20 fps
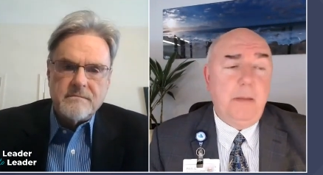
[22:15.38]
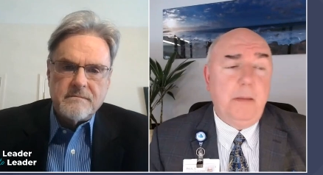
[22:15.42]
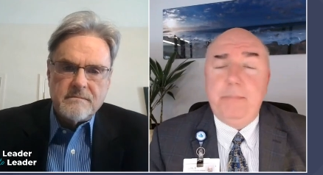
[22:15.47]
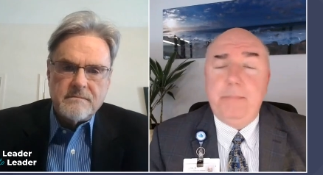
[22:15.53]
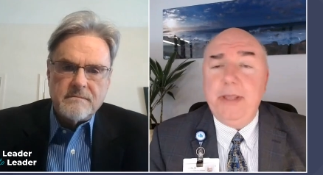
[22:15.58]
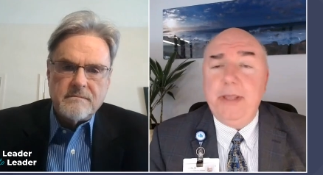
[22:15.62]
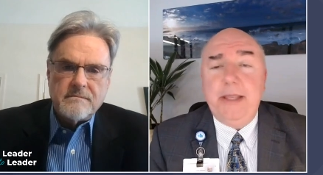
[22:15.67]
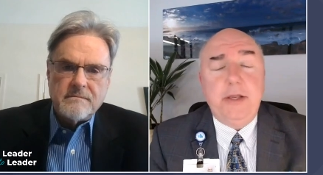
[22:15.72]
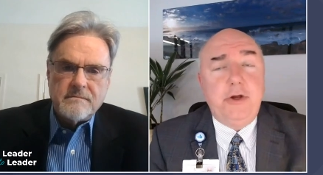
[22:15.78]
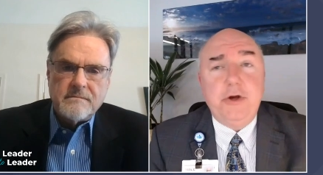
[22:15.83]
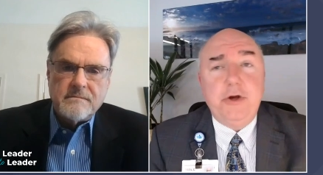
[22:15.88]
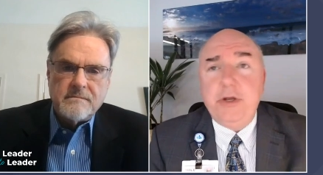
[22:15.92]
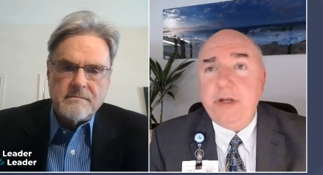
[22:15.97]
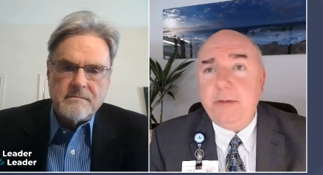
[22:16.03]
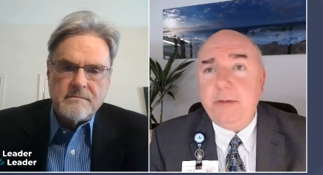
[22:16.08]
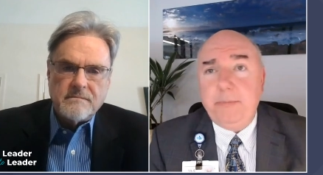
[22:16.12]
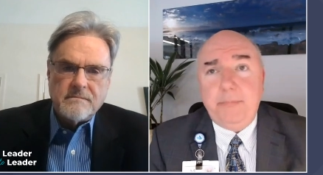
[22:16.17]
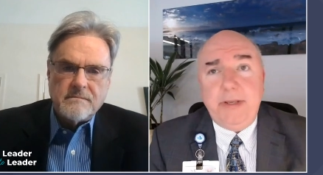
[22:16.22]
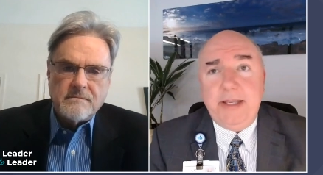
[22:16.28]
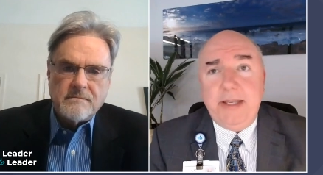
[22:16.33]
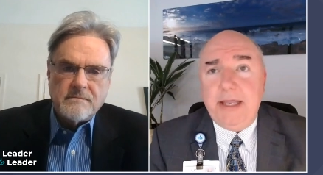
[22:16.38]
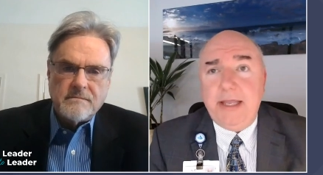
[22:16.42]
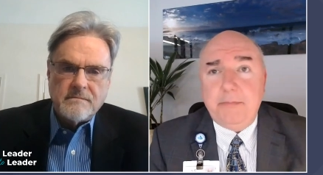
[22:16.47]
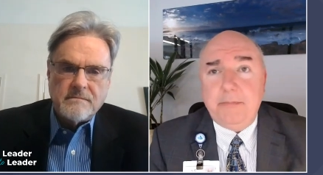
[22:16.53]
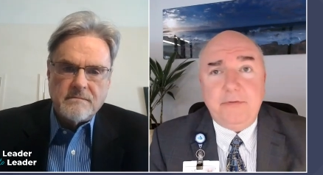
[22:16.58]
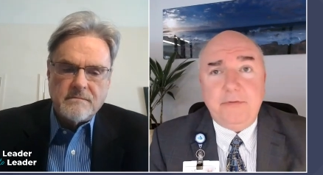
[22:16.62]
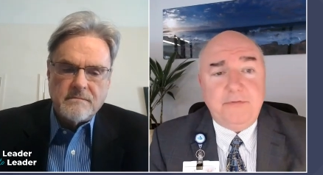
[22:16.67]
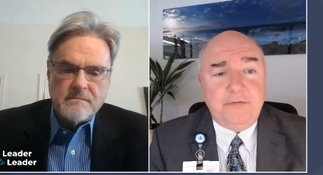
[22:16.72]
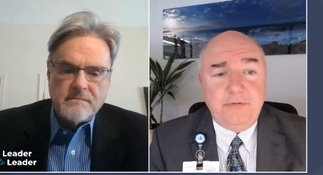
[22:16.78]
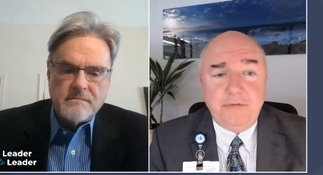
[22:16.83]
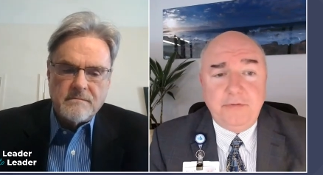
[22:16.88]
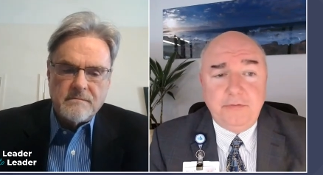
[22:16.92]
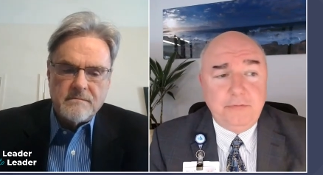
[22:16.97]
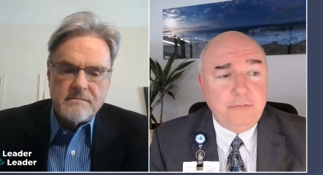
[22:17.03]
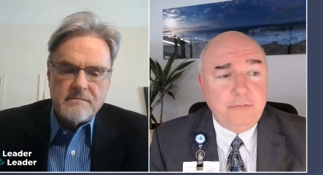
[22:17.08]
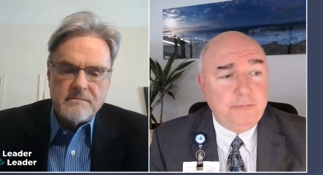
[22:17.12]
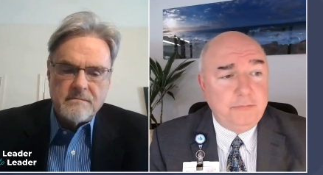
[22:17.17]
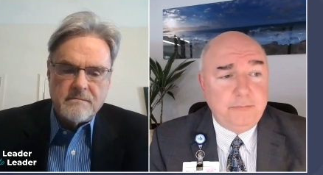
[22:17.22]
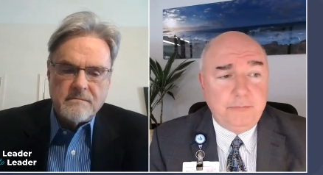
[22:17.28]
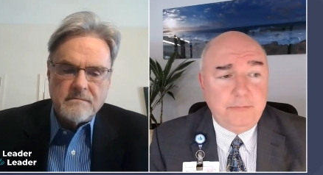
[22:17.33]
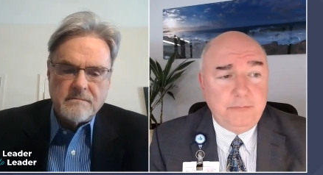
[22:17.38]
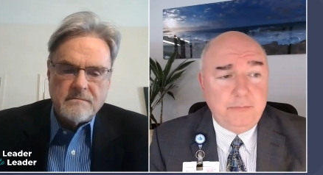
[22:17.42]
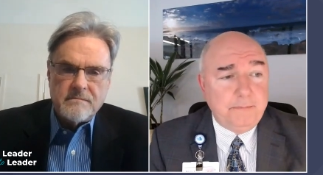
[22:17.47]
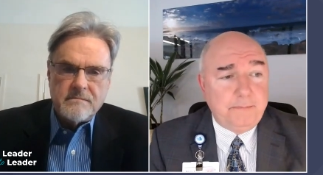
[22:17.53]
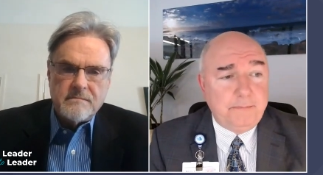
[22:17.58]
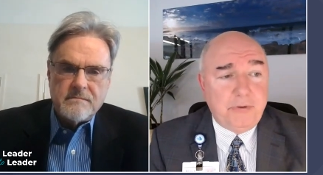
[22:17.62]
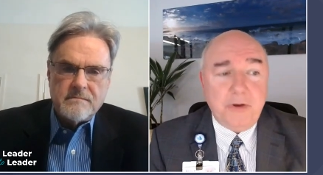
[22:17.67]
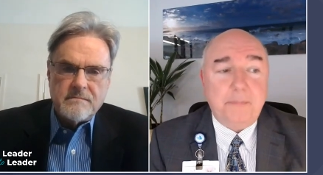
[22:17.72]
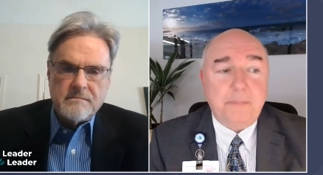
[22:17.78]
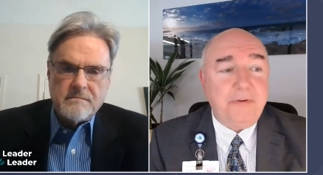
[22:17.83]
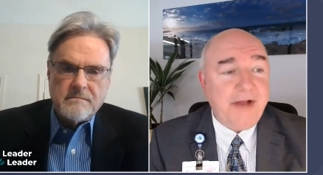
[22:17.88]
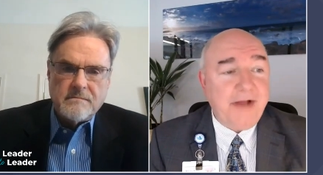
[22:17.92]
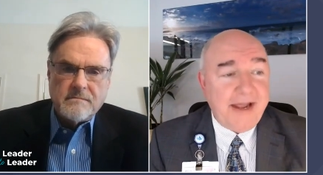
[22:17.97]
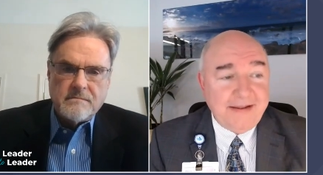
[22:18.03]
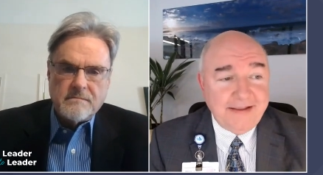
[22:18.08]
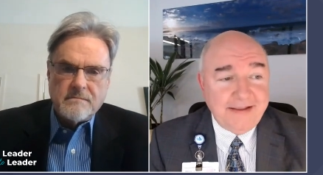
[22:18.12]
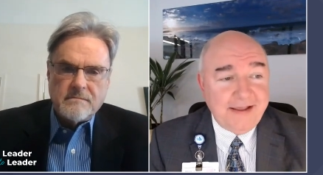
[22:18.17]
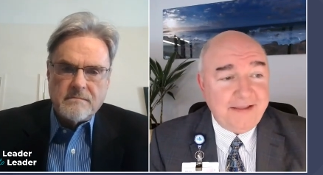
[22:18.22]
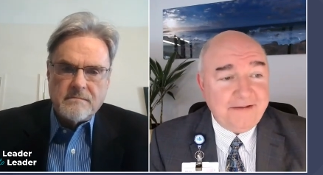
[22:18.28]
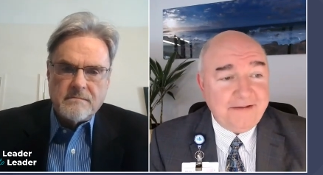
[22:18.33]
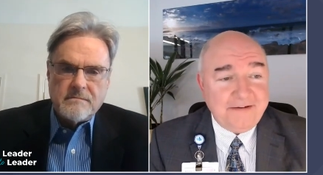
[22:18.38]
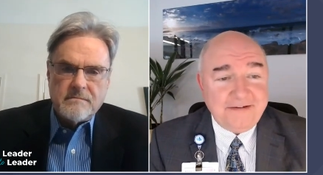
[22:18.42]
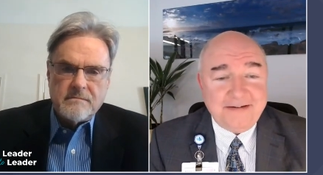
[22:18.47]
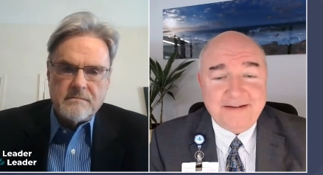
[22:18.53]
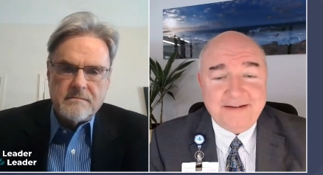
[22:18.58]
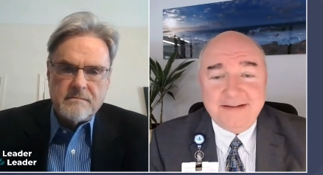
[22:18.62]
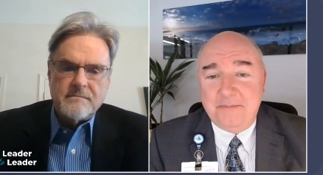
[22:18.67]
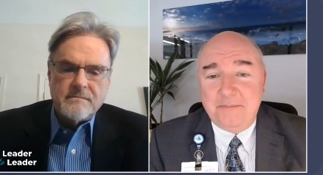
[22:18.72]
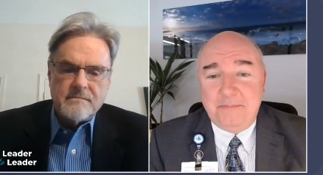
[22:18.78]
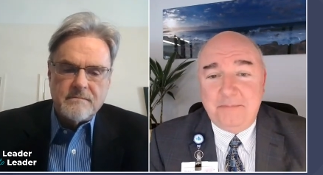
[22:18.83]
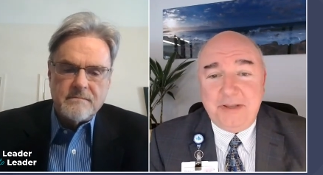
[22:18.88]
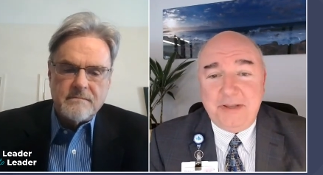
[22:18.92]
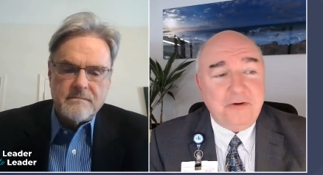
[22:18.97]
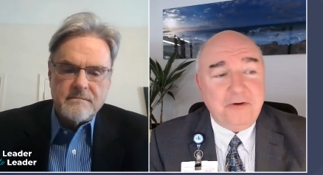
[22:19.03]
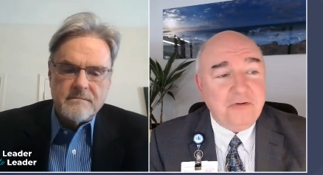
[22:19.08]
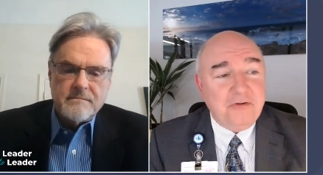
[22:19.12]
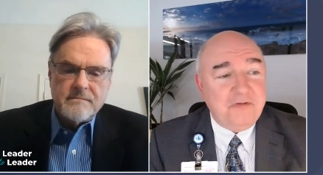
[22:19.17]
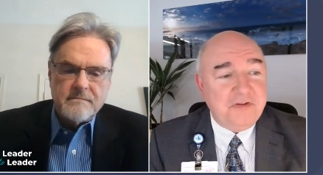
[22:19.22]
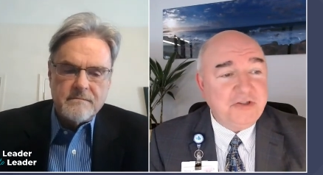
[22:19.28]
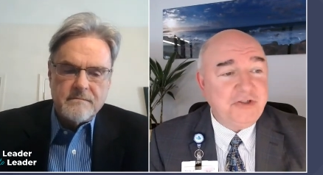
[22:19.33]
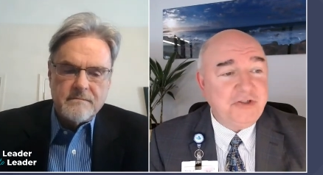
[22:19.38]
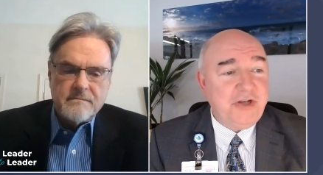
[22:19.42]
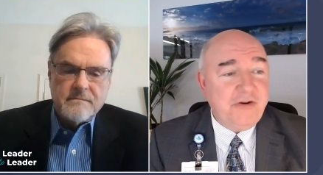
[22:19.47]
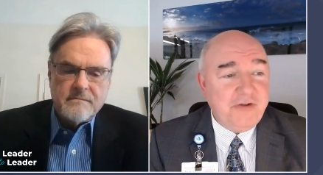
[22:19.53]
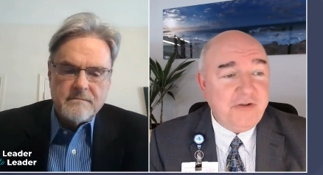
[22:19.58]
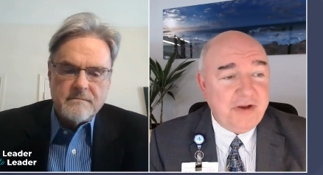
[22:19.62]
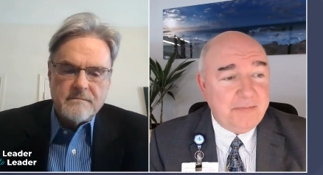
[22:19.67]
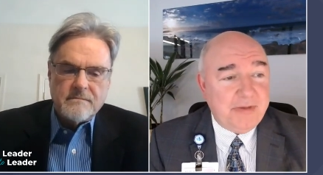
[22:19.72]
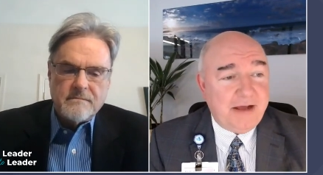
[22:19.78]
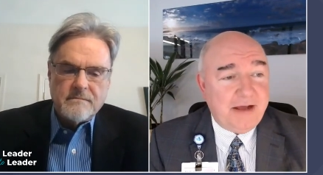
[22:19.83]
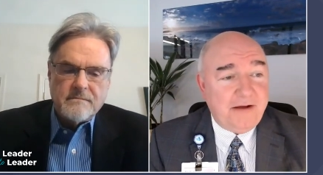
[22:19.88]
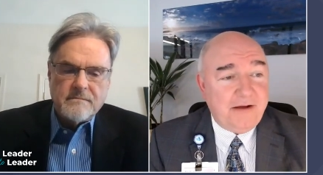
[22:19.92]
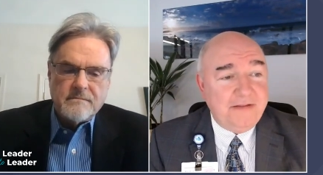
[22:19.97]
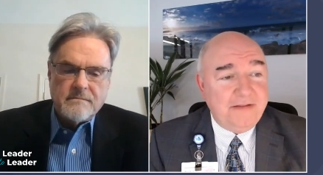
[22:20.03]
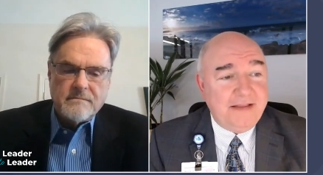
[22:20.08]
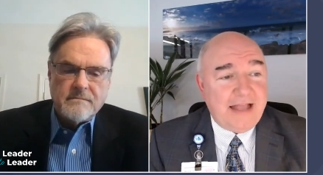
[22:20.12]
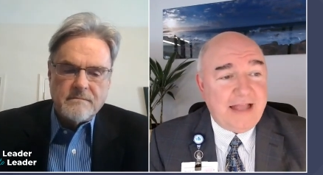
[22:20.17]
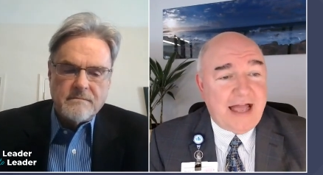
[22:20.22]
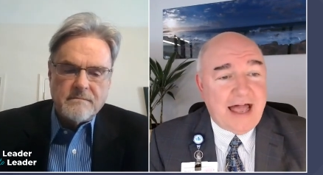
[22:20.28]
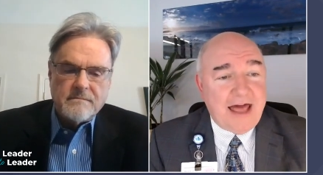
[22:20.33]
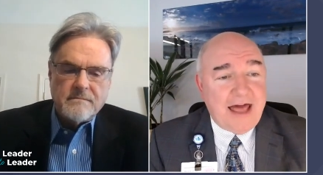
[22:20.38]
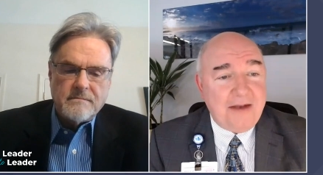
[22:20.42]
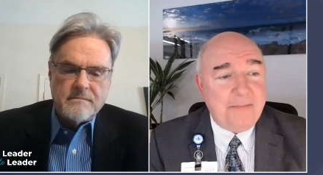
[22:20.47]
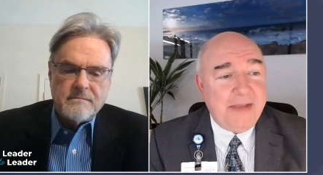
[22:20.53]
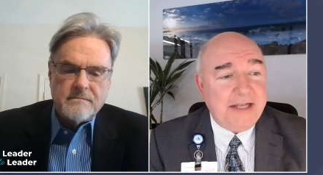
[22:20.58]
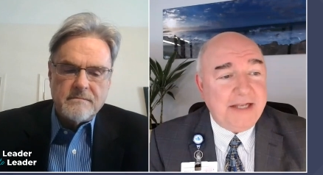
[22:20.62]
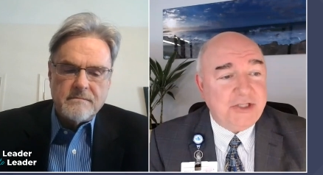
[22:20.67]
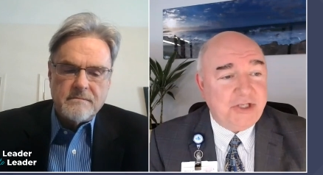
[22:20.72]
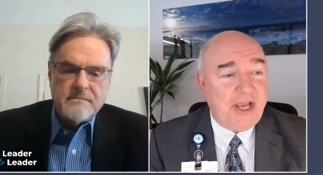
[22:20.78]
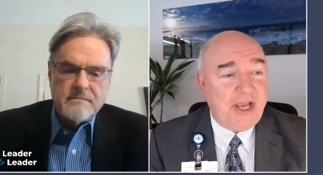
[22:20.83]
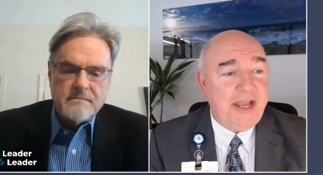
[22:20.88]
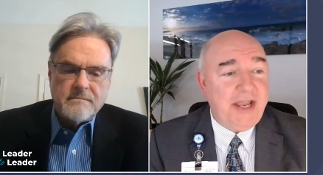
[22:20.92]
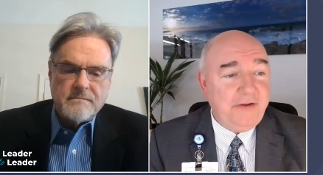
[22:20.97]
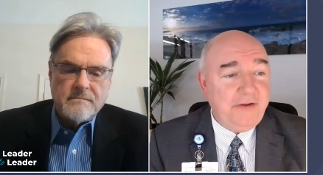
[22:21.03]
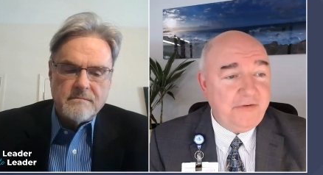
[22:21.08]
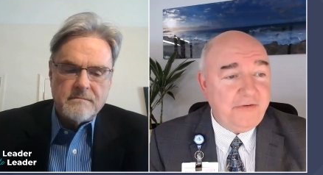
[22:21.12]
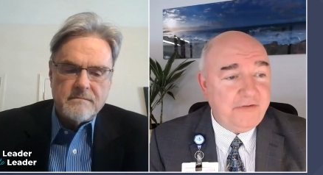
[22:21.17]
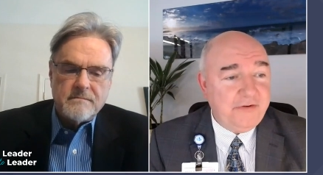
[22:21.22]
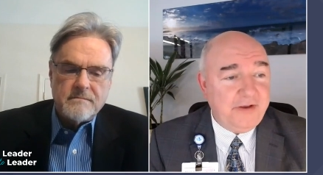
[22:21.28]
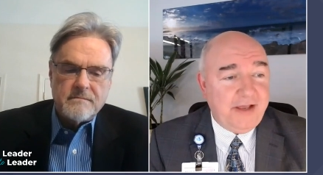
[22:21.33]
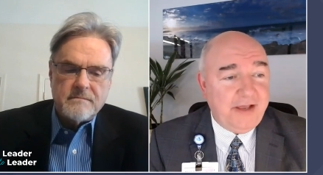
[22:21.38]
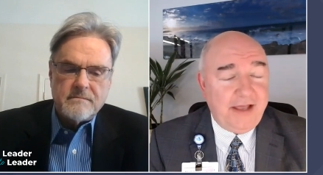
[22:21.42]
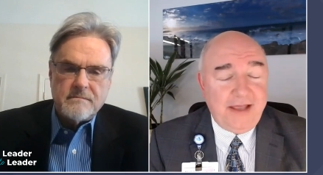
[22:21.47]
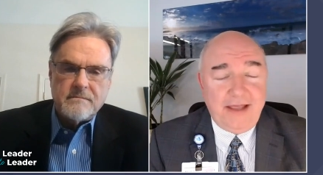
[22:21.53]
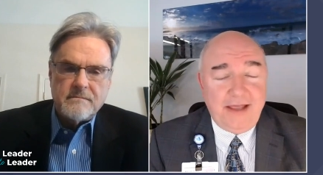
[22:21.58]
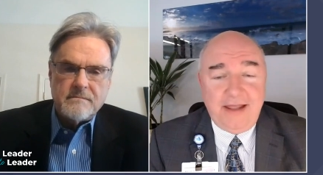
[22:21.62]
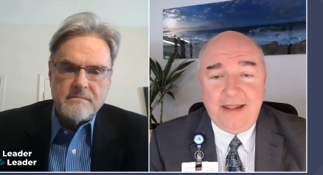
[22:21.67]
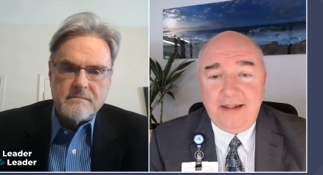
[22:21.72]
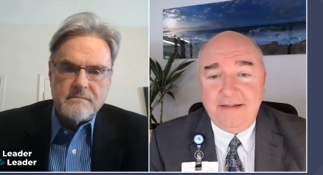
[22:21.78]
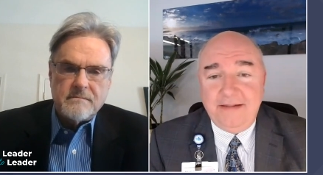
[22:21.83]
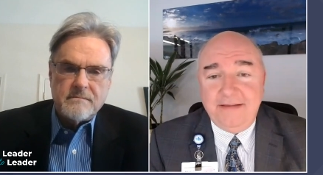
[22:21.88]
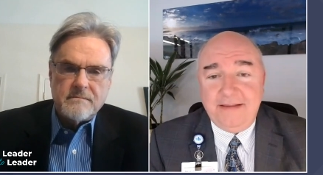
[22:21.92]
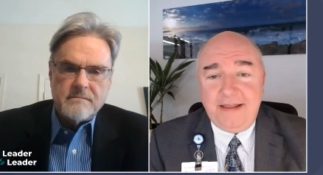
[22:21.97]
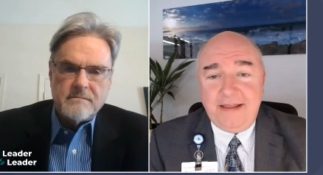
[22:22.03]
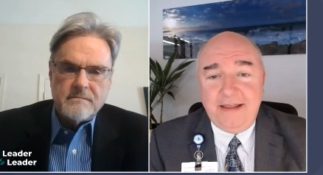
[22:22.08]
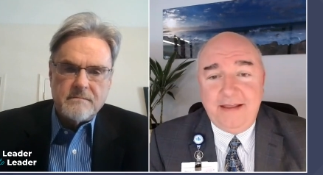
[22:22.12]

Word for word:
Speaker 1: being good at being able to put a plan together, be a little visionary about how to make change and